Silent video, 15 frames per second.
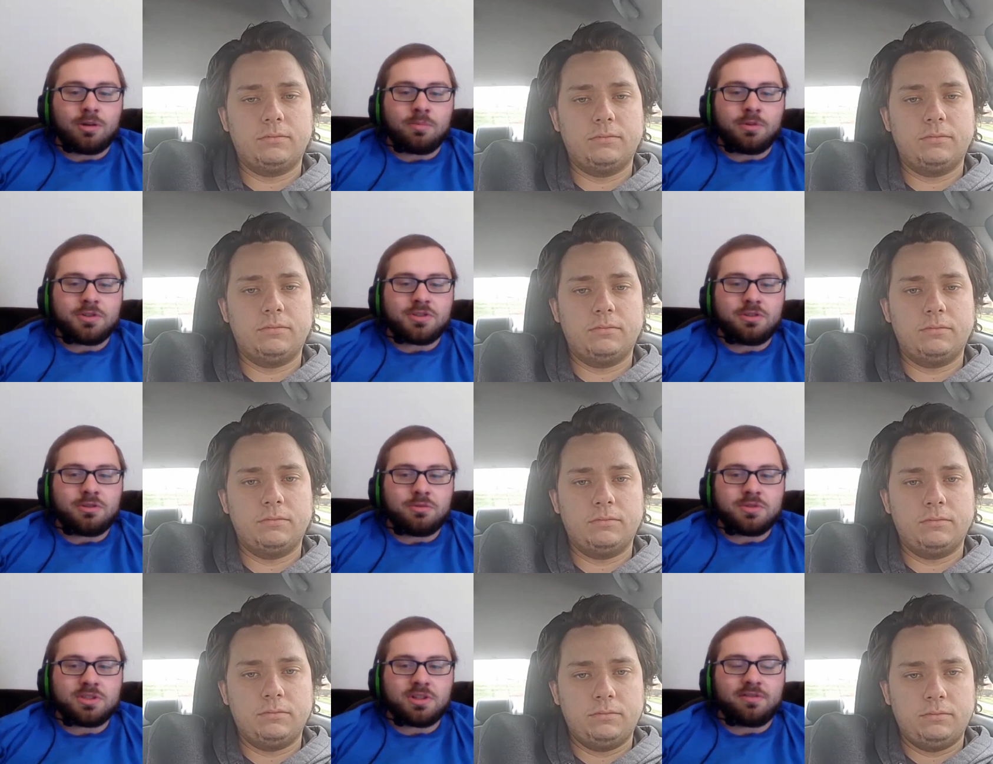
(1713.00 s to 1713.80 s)
Speaker 1: We're uh,
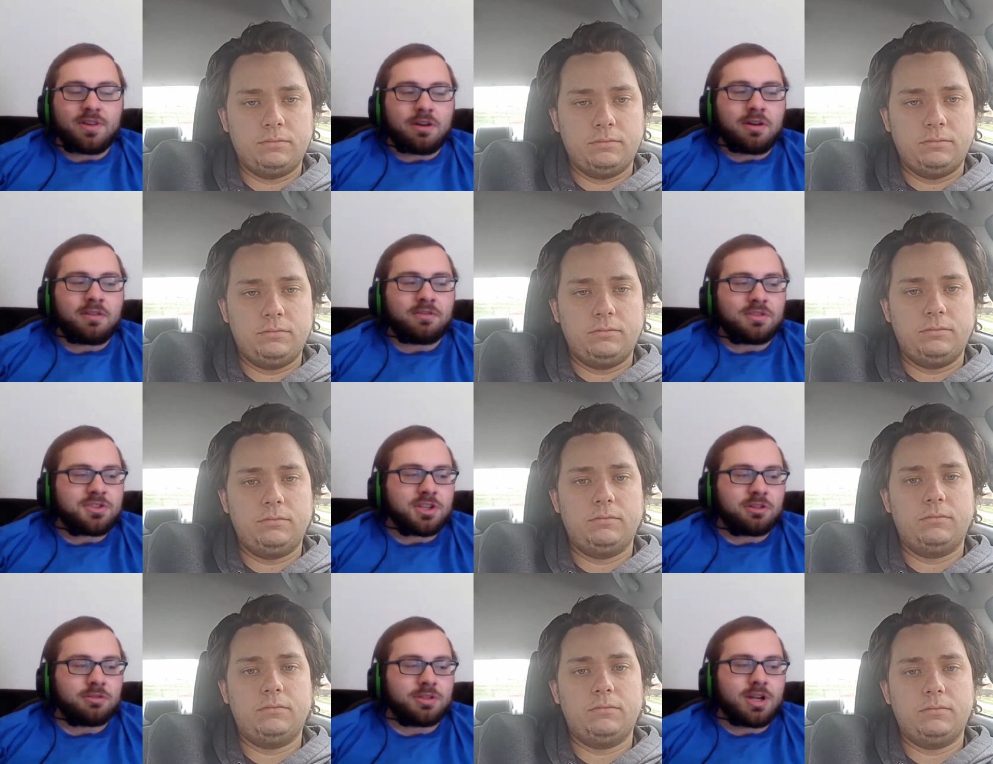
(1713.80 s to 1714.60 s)
pushing new stuff out
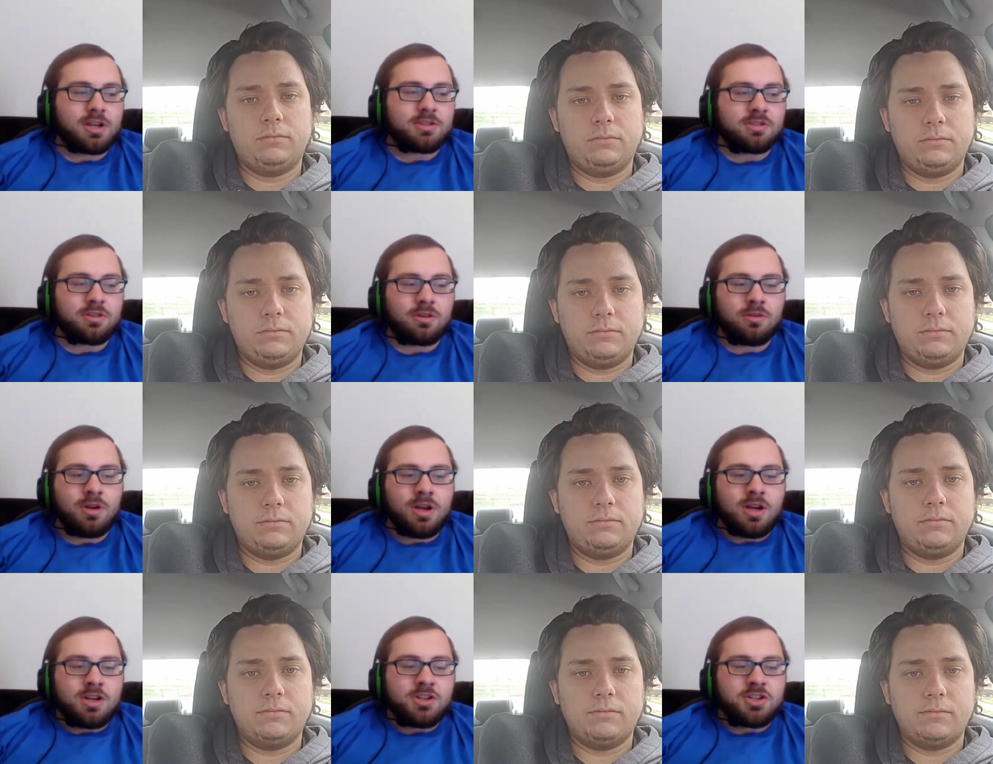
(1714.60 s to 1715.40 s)
every single day.
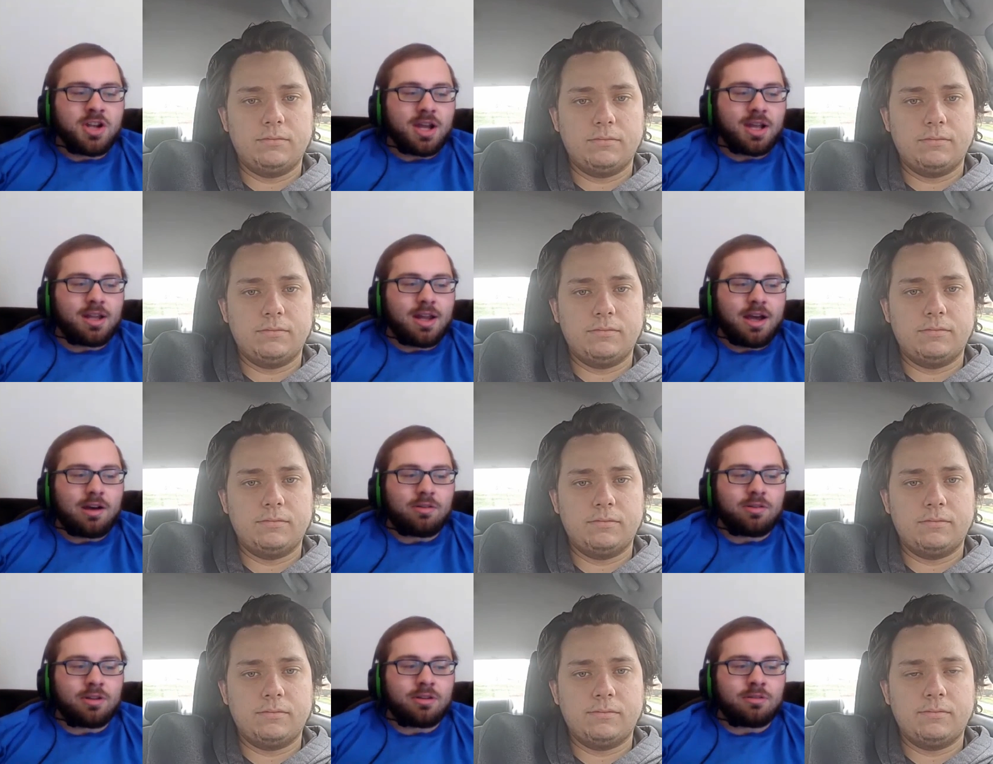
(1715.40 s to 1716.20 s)
So check it
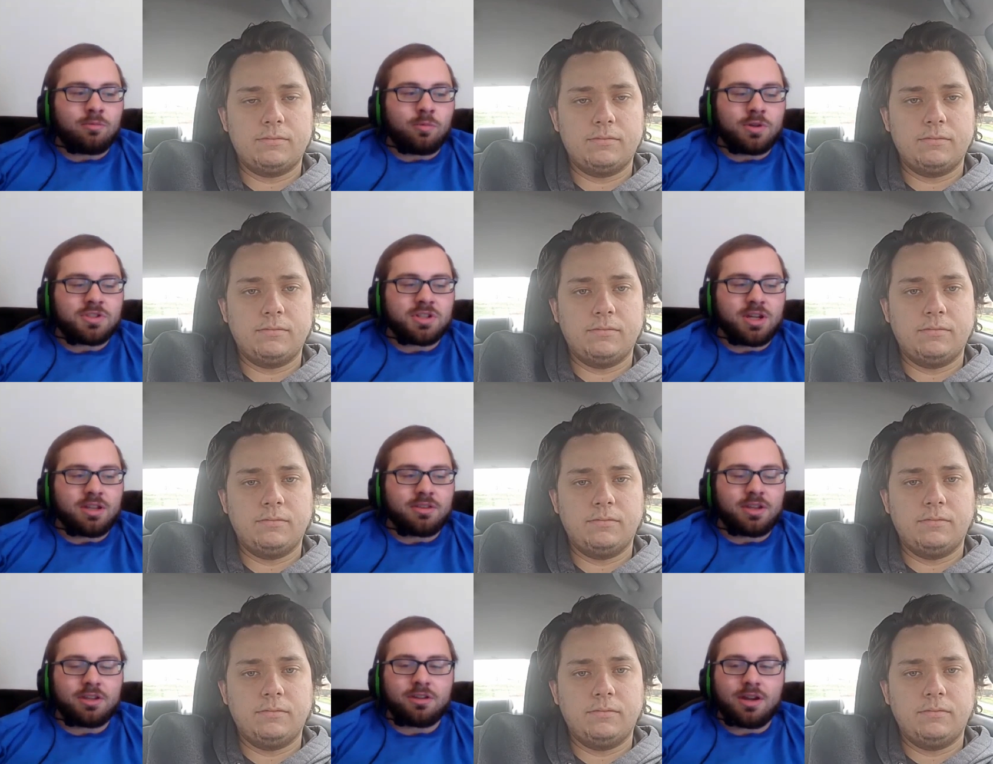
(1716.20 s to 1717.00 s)
out. And once
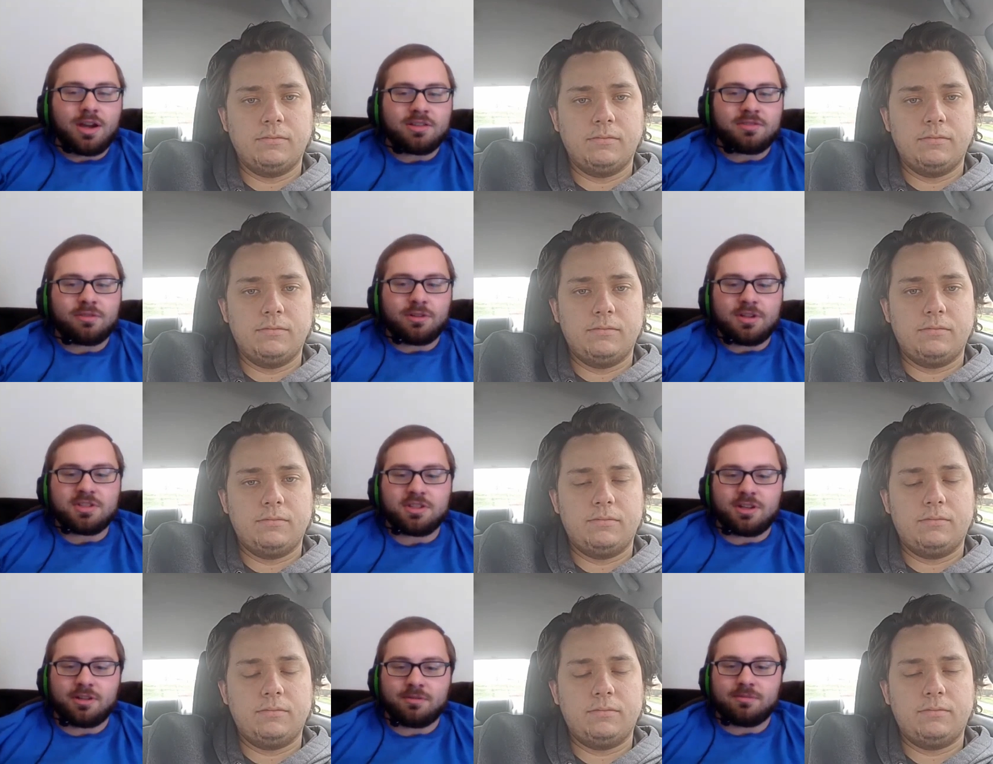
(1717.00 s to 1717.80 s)
again, thank you guys for
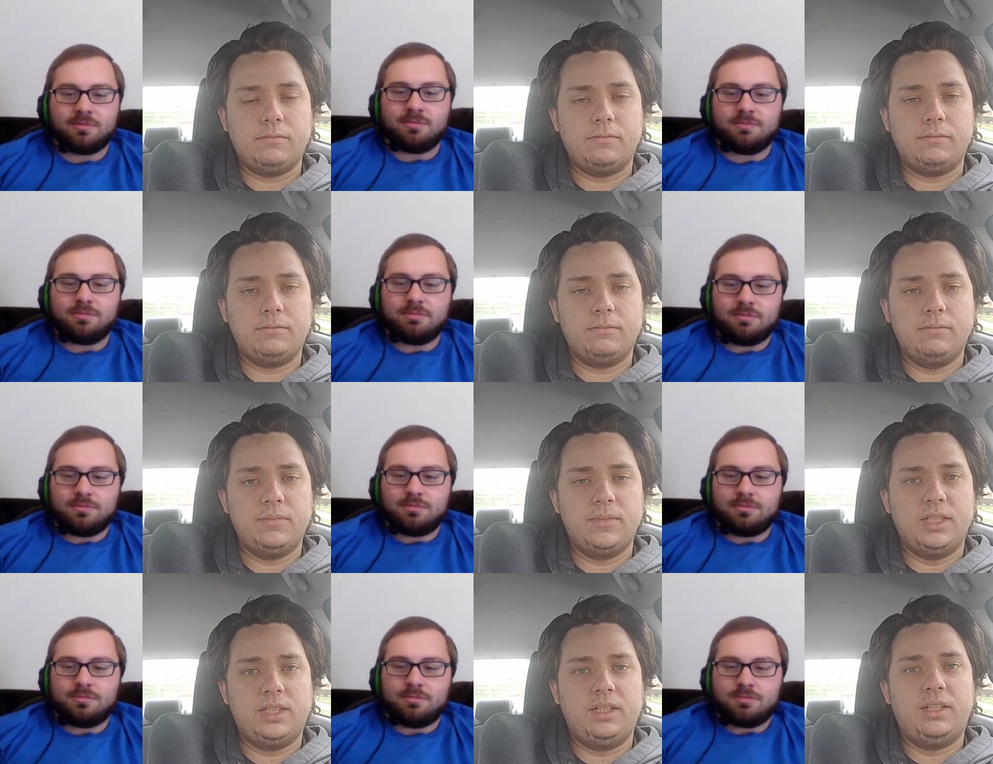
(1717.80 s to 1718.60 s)
listening.
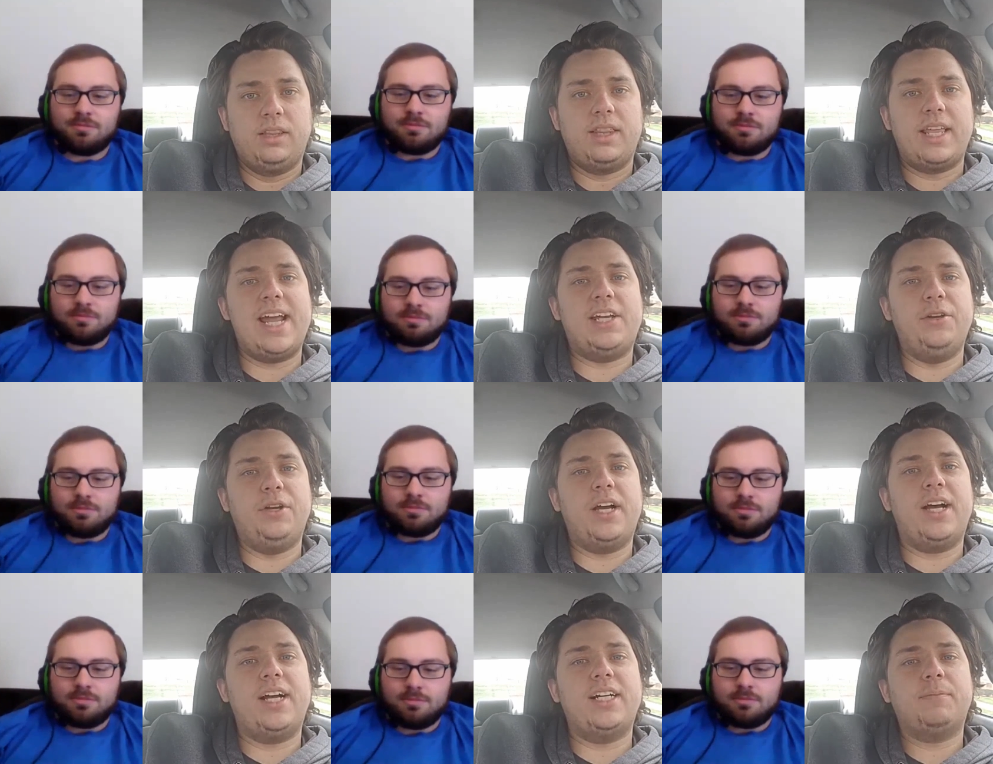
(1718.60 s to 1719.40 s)
Speaker 2: Thank
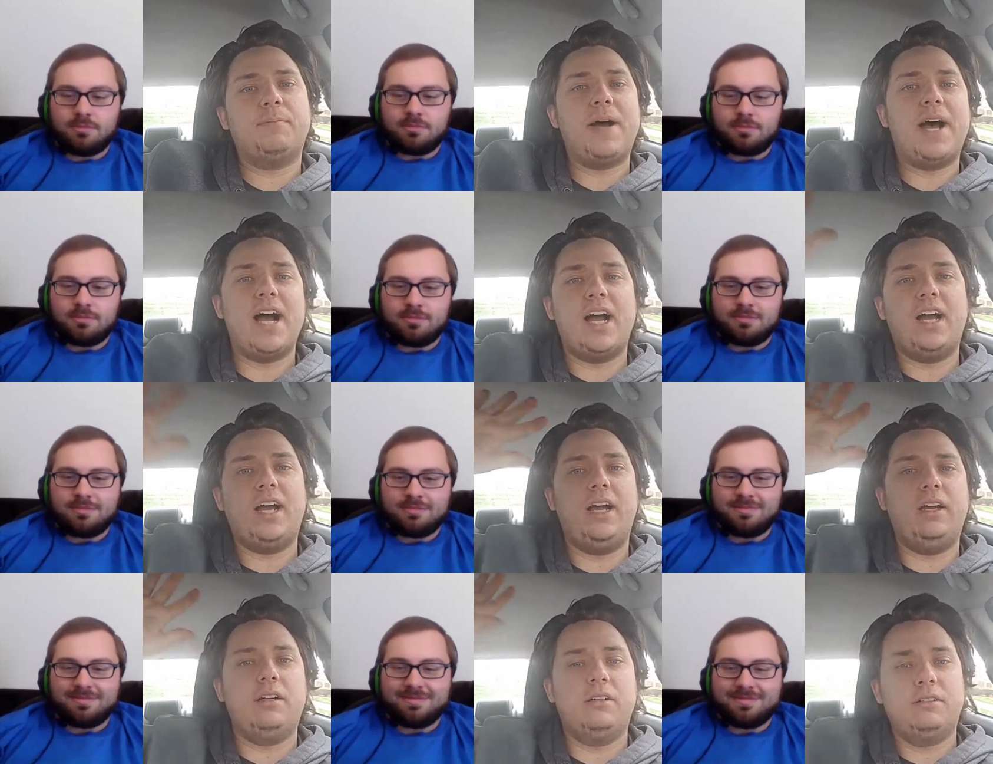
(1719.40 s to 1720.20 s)
you guys.
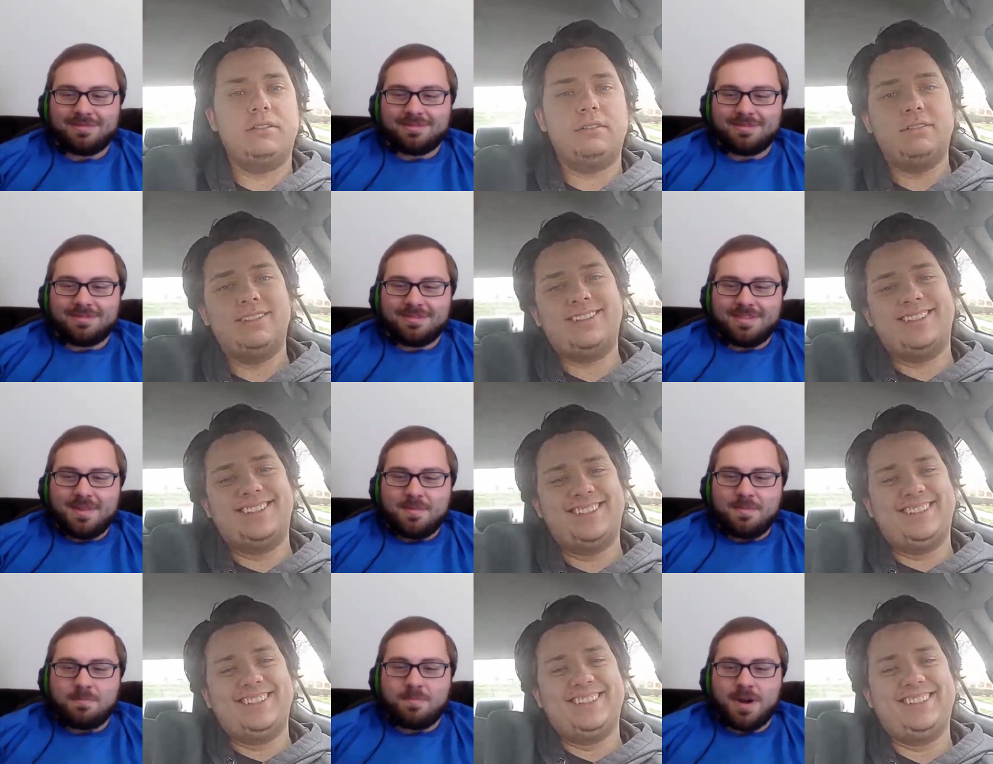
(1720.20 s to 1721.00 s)
Bye.
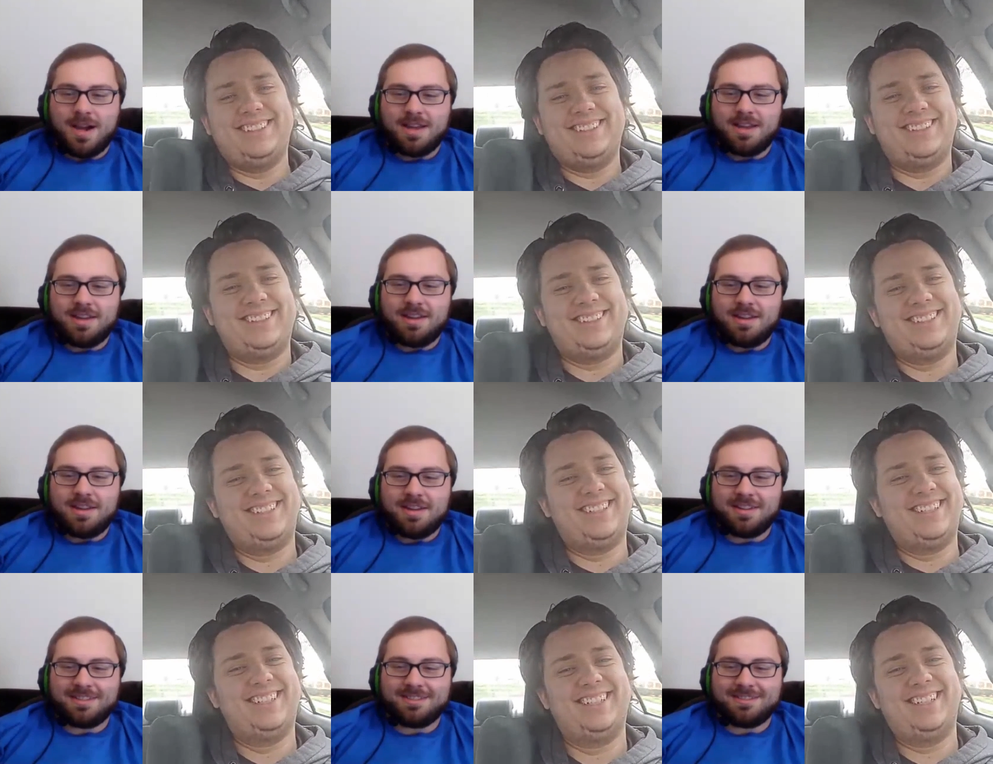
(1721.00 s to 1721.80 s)

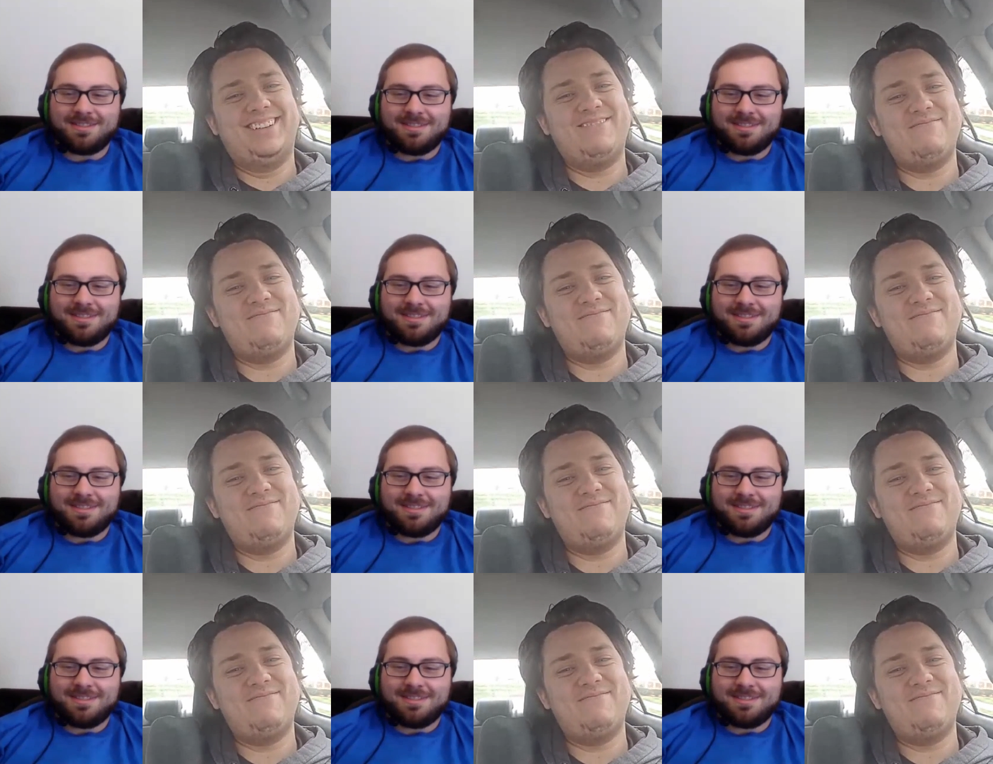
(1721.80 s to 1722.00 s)
Bye.